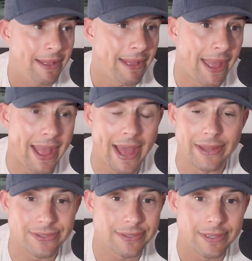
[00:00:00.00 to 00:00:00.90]

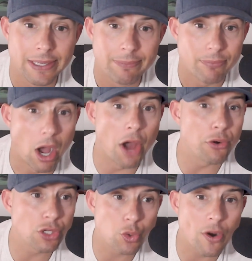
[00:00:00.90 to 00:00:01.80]
has
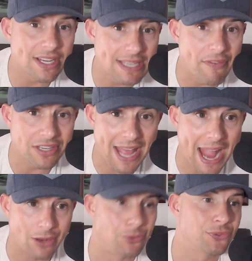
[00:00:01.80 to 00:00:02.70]
127
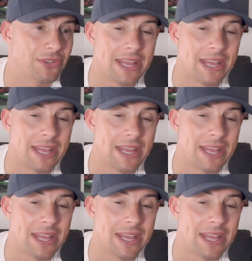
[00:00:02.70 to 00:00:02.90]
tackles